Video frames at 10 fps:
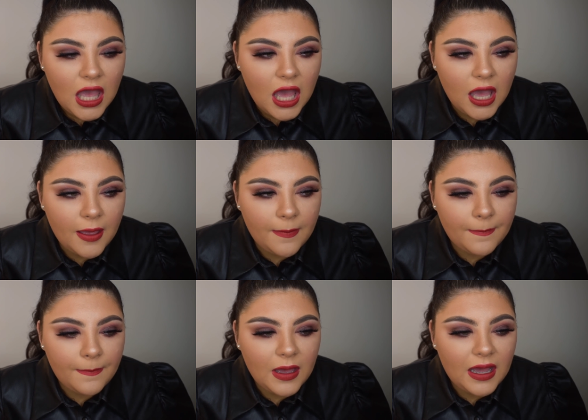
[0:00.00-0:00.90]

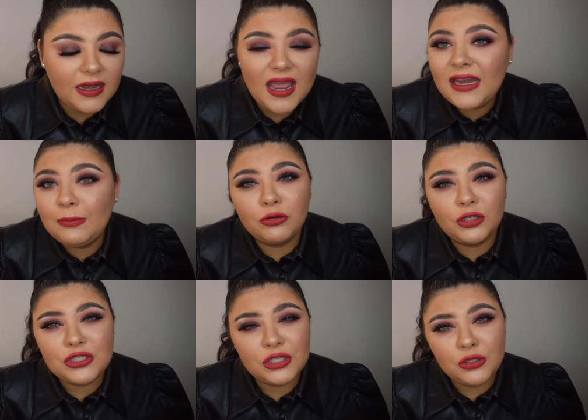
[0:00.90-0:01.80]
and any
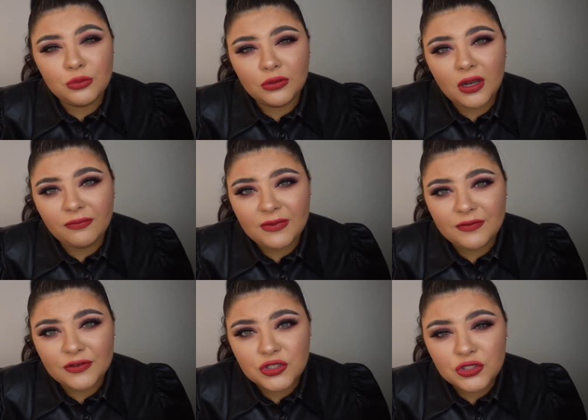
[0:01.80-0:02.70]
products that you would love me
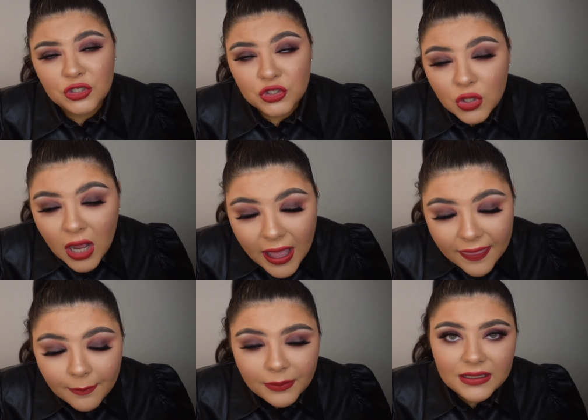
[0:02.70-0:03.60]
to try,
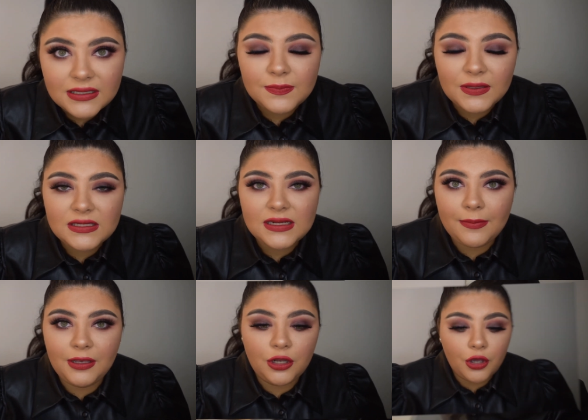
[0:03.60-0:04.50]
then please let
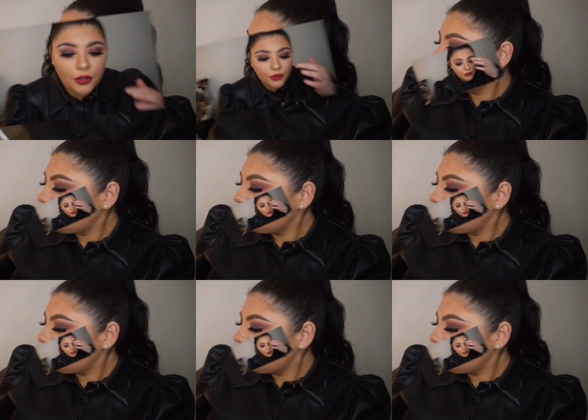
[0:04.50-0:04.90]
me know.